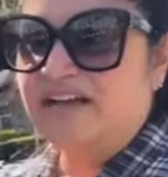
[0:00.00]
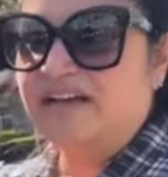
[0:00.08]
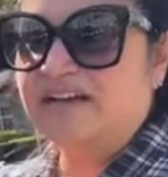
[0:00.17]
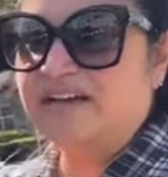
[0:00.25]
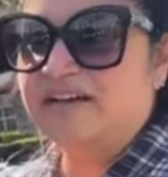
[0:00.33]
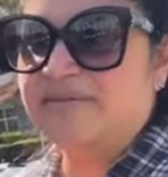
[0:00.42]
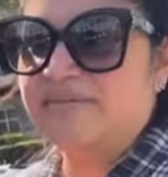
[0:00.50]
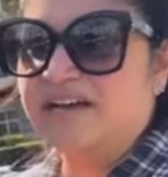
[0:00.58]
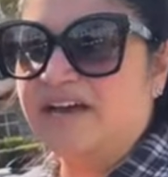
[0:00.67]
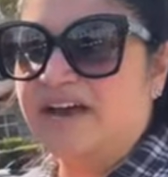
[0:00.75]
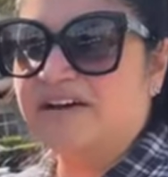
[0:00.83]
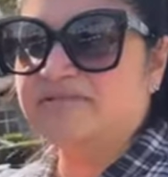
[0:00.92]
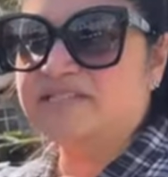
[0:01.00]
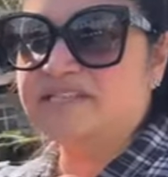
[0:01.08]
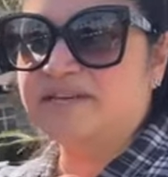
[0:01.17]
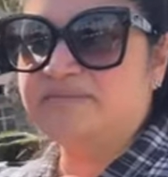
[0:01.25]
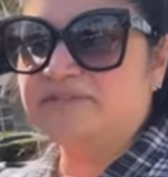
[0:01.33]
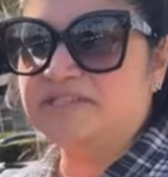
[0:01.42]
Um, I was
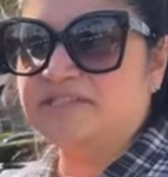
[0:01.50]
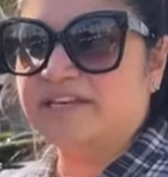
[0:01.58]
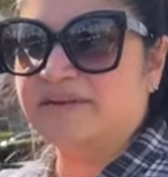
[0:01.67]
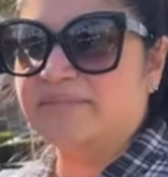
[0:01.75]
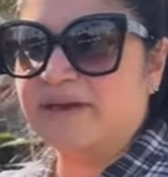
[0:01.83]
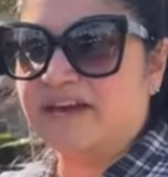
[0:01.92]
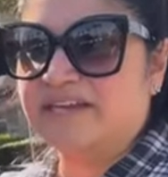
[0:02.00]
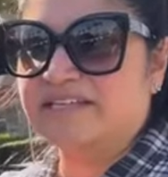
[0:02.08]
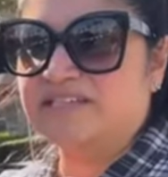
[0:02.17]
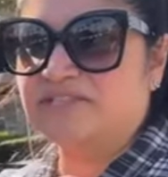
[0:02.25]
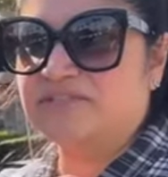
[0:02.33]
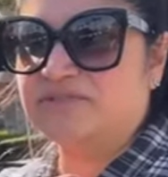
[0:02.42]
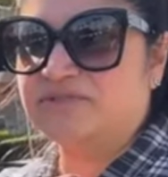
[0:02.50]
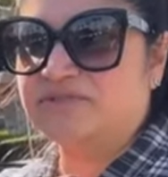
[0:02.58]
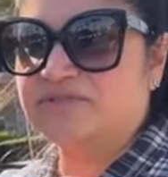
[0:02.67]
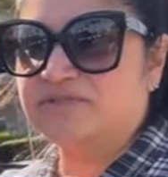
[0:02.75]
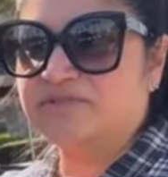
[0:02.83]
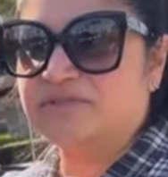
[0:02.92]
able to get back
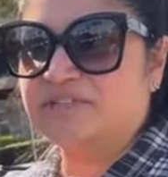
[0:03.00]
into